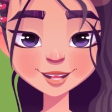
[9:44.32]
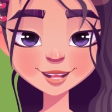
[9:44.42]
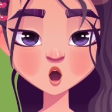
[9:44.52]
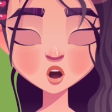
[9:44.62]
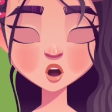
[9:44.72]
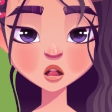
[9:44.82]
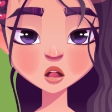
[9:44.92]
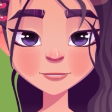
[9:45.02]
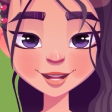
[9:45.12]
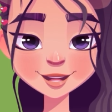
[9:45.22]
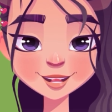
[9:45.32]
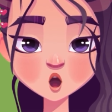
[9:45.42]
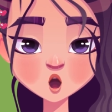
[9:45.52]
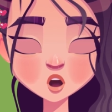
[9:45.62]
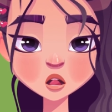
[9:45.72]
The younger brother does
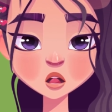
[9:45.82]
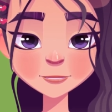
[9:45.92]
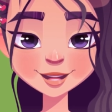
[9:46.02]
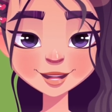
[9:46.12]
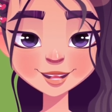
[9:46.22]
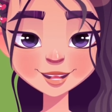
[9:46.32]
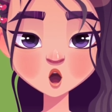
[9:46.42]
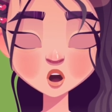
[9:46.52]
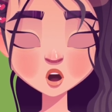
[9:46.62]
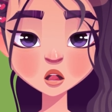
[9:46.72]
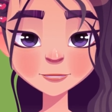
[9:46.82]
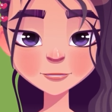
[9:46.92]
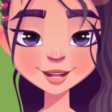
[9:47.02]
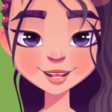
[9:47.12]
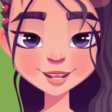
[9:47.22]
not reach the coast and arrives
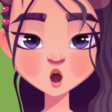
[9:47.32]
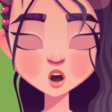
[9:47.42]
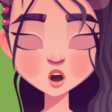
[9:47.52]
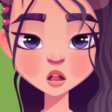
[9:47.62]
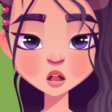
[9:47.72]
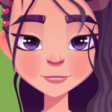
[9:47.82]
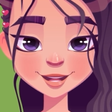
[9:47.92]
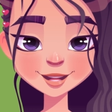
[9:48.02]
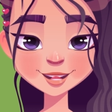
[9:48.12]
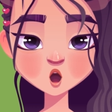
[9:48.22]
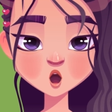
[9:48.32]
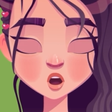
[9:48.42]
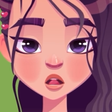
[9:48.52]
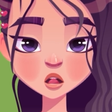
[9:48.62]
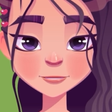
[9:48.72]
in the dark.
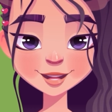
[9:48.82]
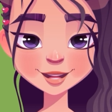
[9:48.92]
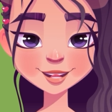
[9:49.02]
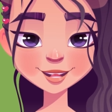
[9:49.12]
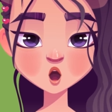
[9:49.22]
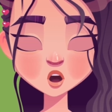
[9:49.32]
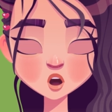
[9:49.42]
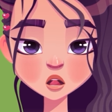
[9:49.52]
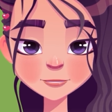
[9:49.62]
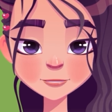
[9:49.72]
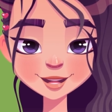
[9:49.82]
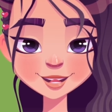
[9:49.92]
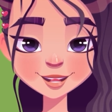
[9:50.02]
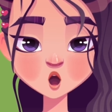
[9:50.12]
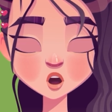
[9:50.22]
The overturned canoe hits the
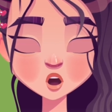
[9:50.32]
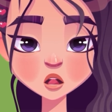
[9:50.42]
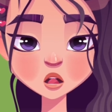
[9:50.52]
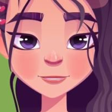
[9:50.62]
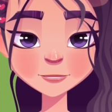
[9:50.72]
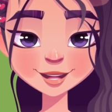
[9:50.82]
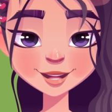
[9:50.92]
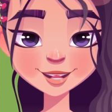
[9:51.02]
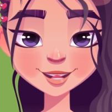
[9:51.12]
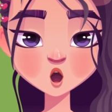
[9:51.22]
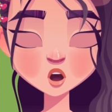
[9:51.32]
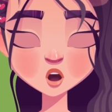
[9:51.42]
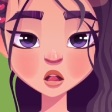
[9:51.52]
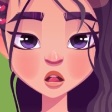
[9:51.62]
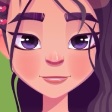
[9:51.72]
corrugated archway
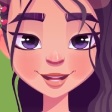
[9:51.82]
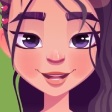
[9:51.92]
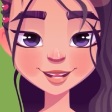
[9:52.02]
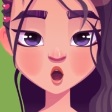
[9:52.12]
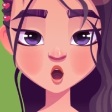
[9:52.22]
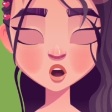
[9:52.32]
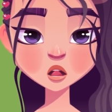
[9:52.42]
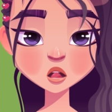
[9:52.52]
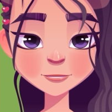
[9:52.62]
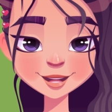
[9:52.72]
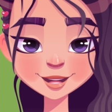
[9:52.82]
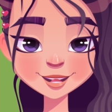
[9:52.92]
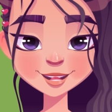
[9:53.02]
several times before being followed